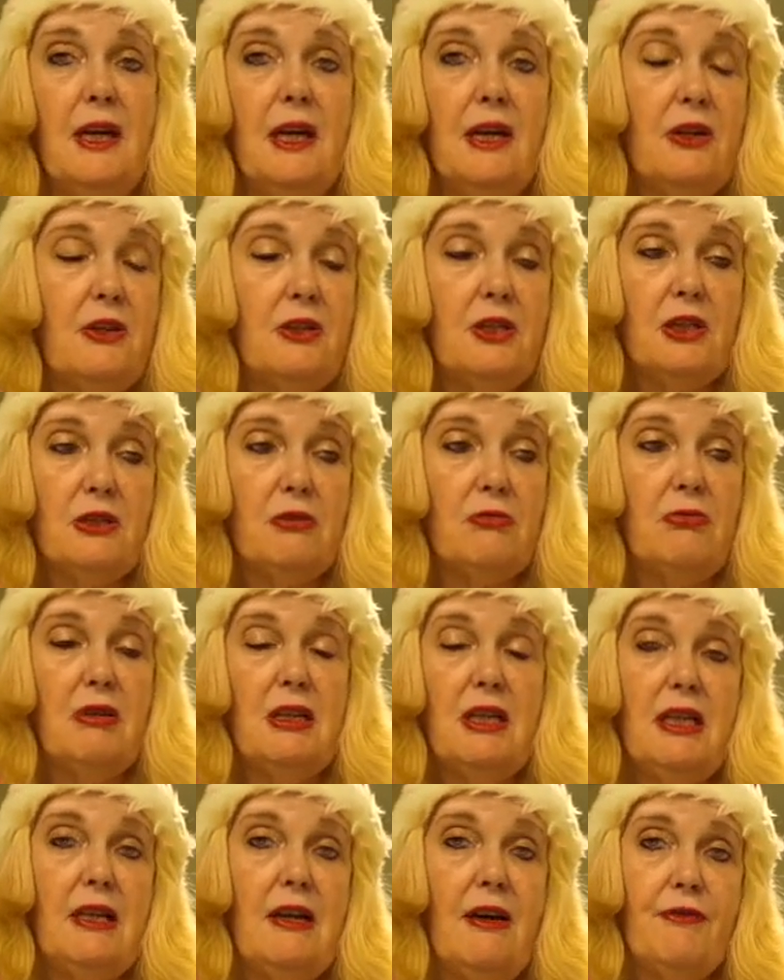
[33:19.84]
And I just
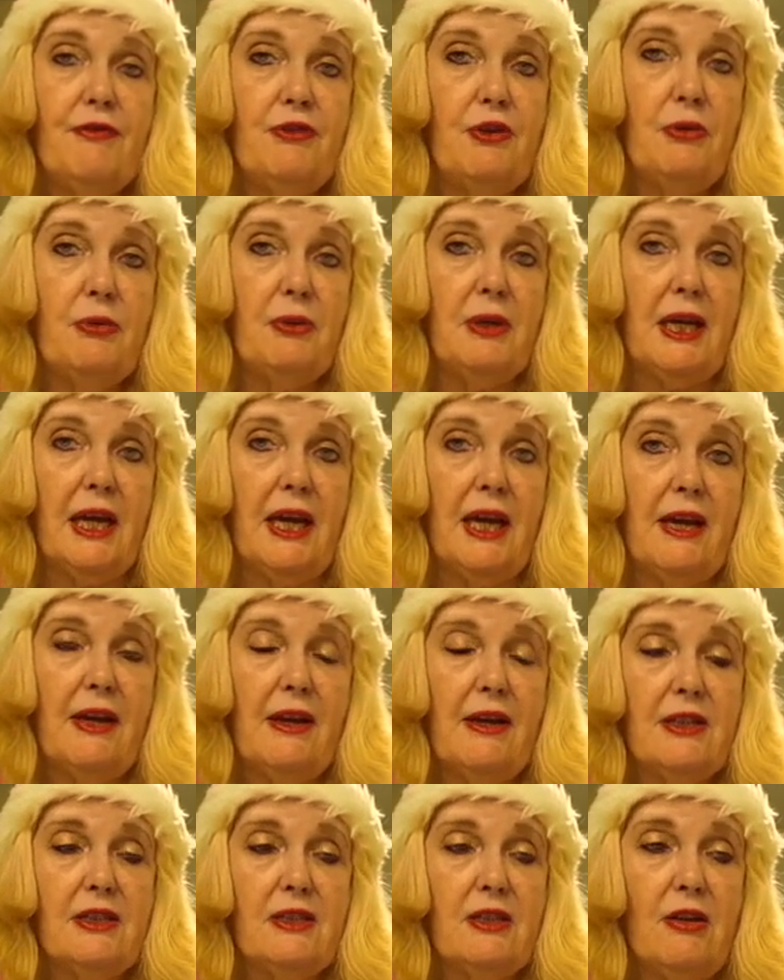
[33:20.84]
really love doing it,
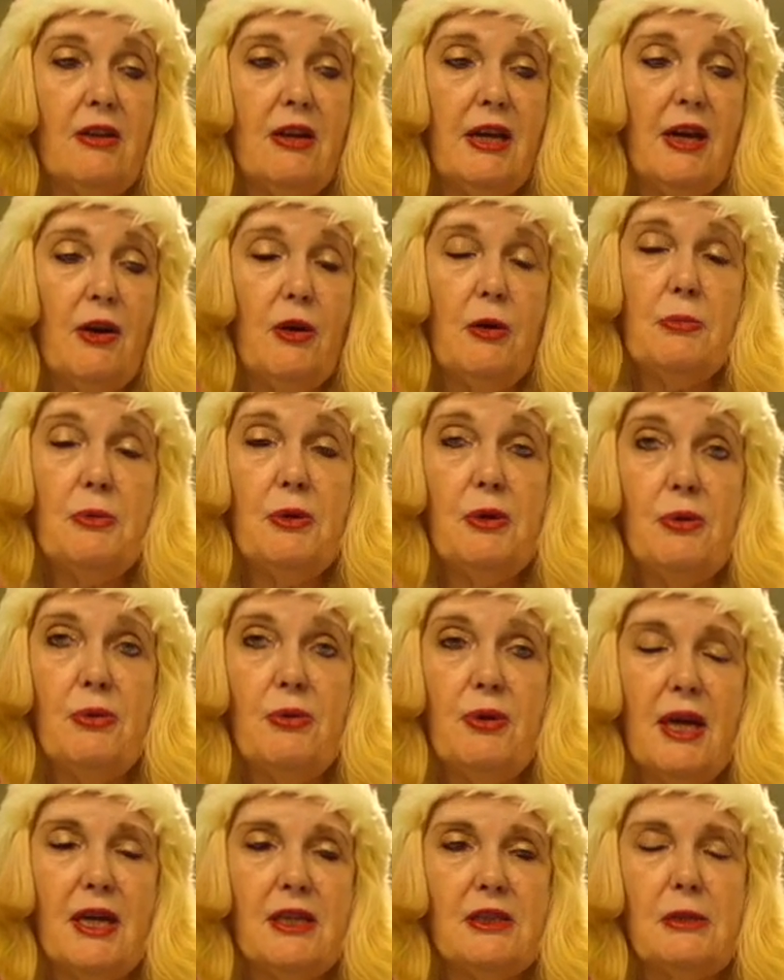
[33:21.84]
and I hope you
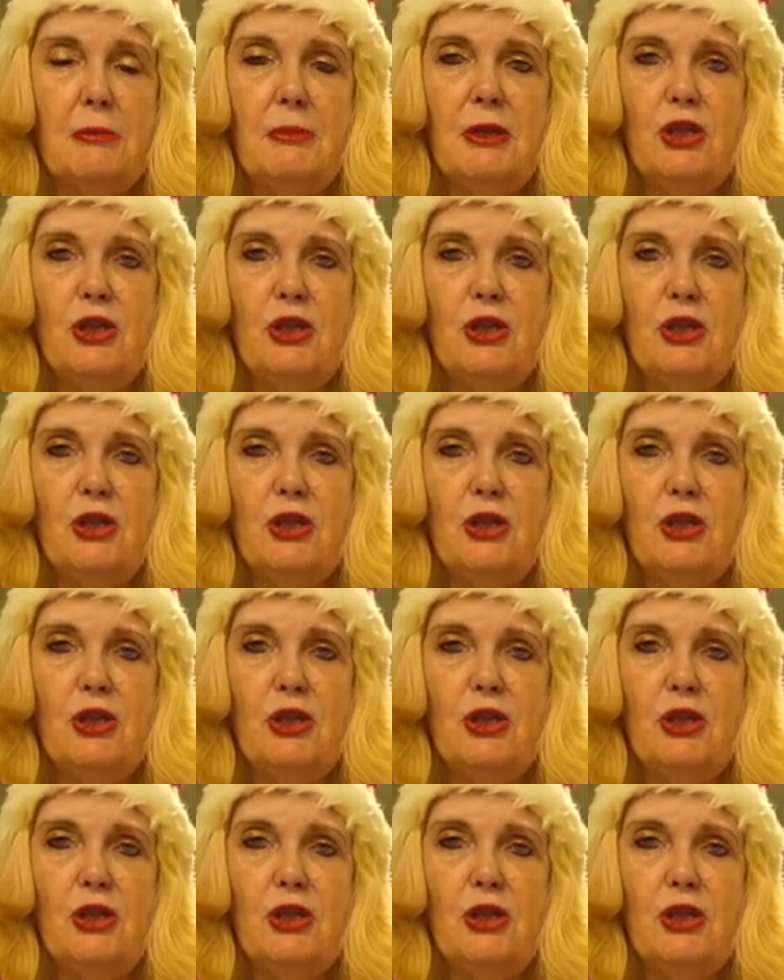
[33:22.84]
get some